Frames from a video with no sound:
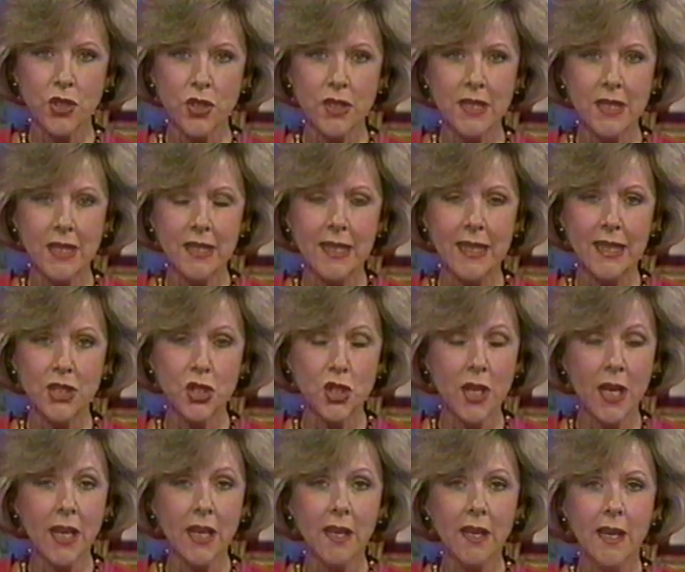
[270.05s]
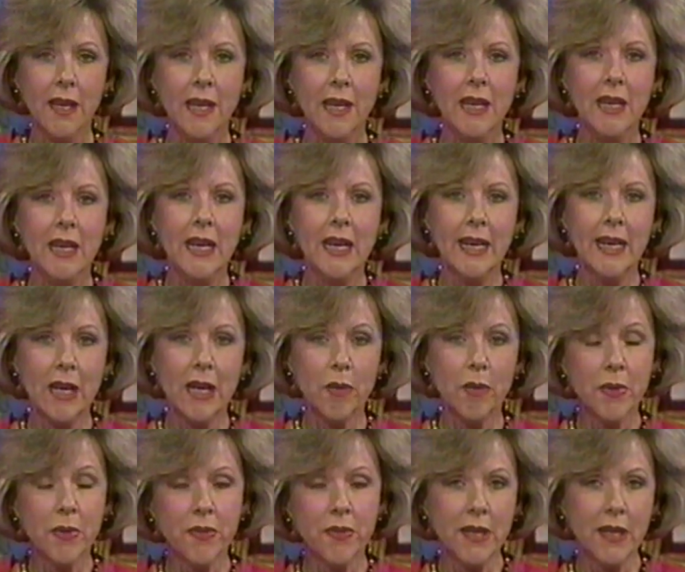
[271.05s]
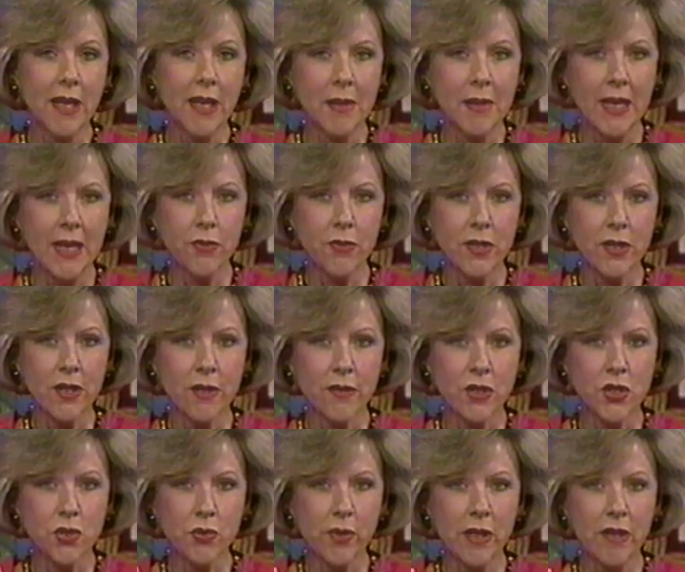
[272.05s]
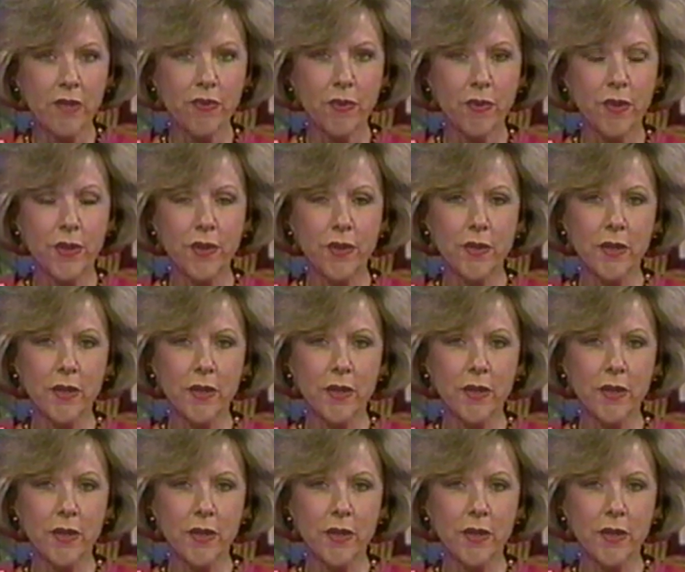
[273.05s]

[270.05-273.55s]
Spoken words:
Just send a check, and I'll put the name and address on the screen for you.